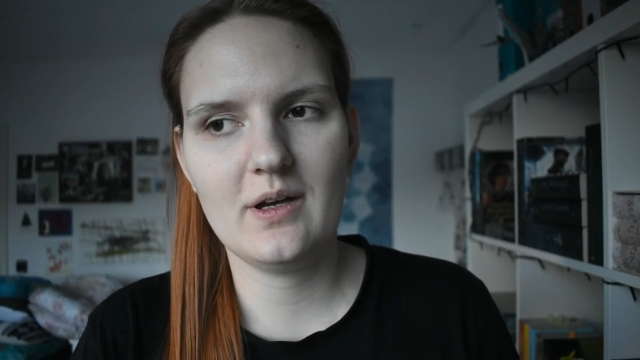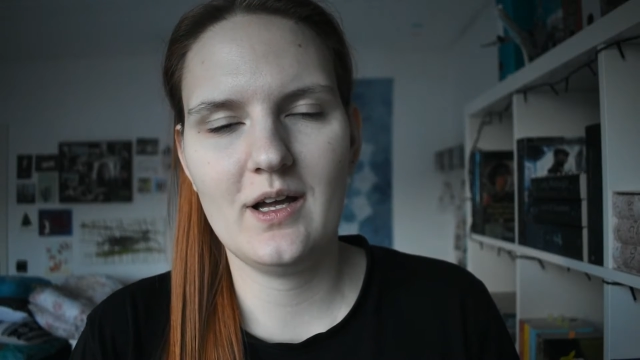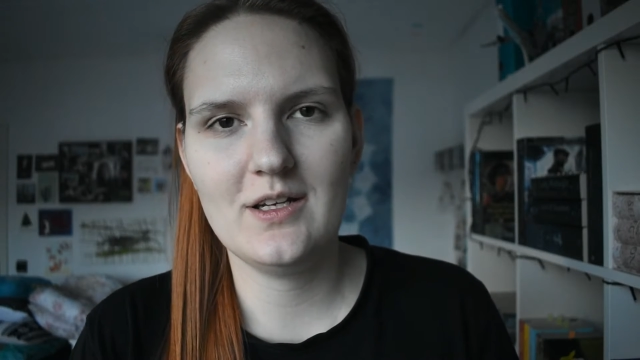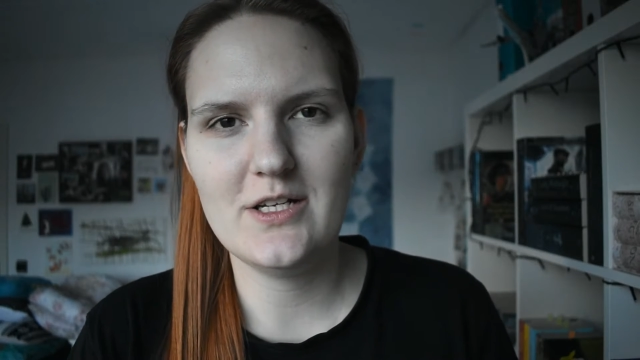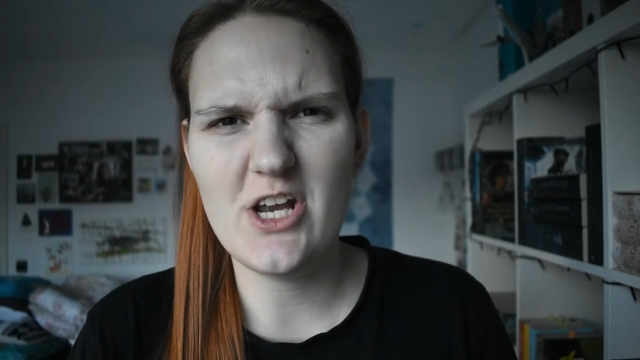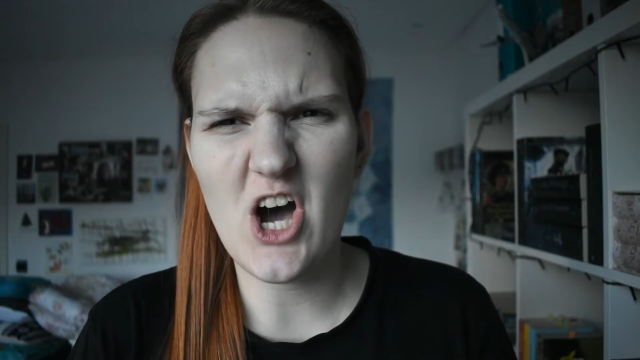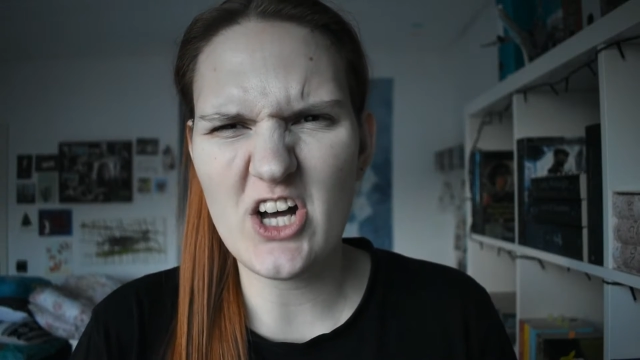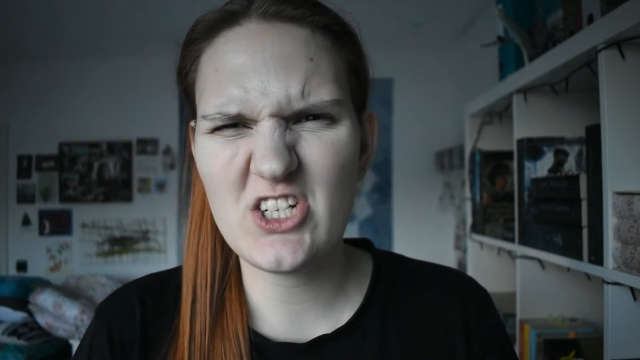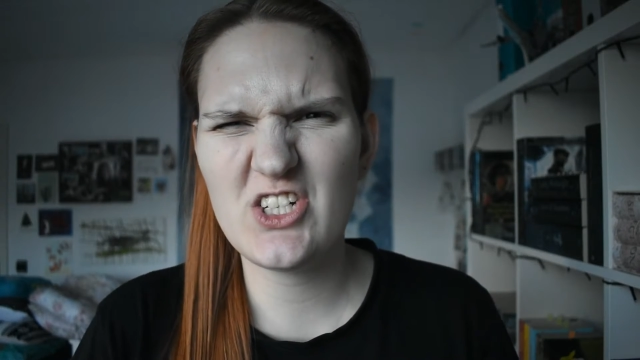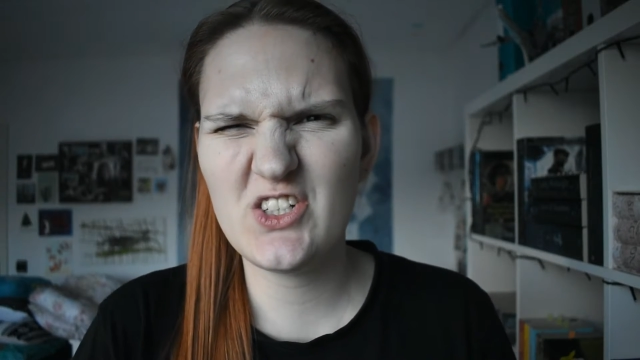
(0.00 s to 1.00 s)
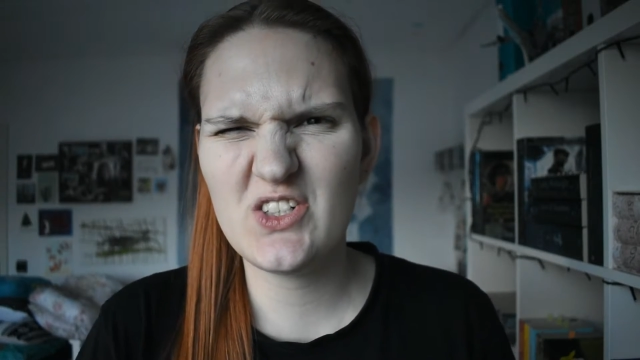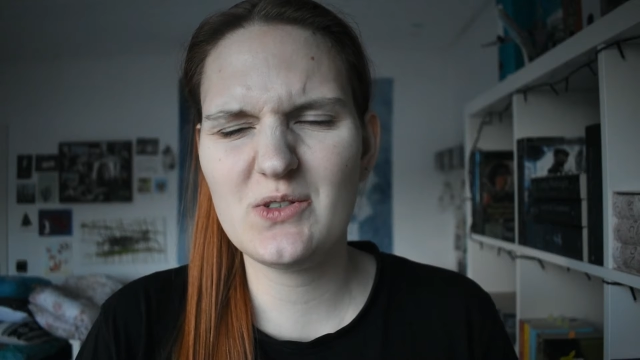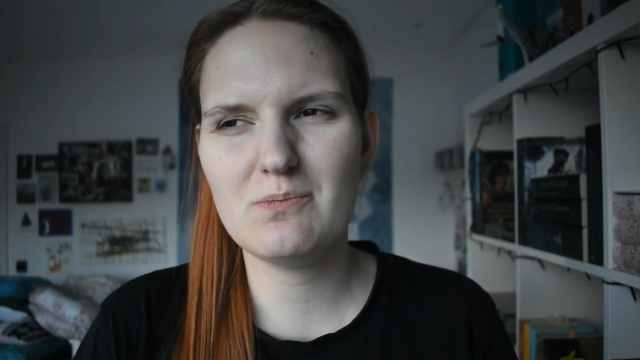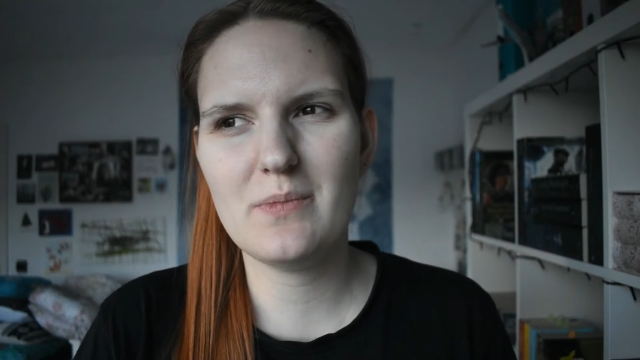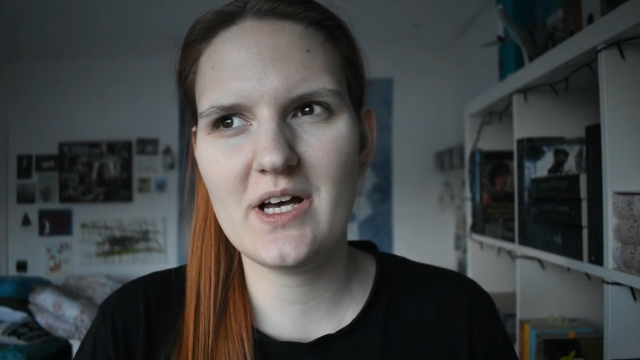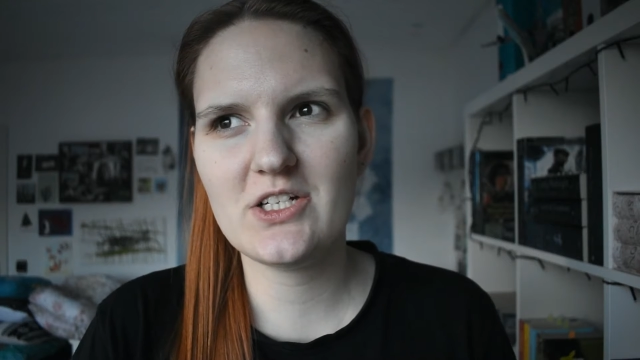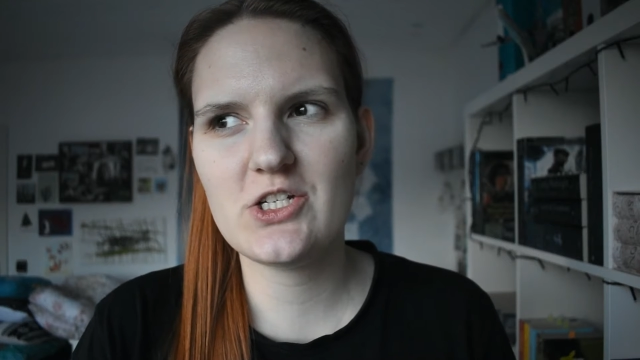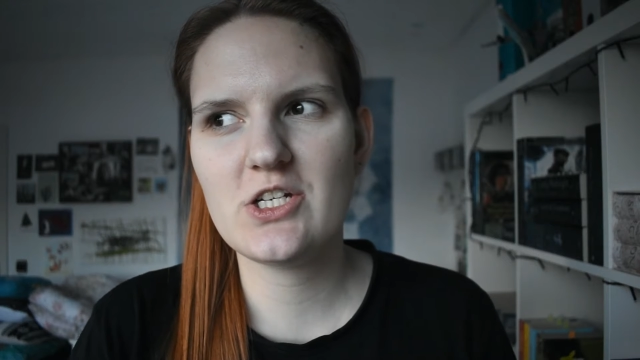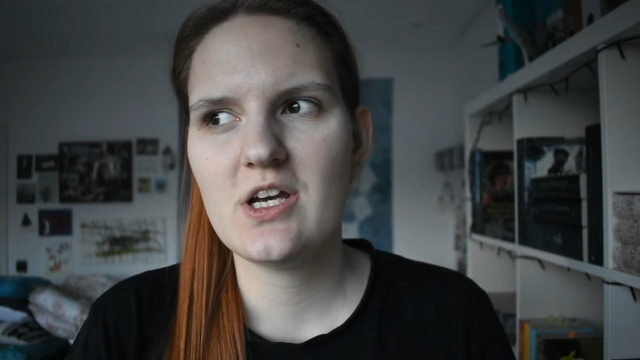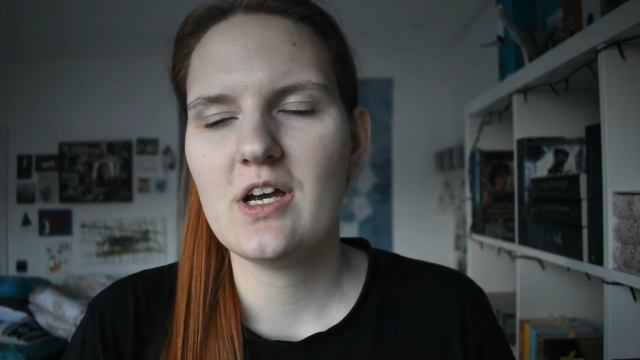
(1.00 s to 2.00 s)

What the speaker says: and not do much,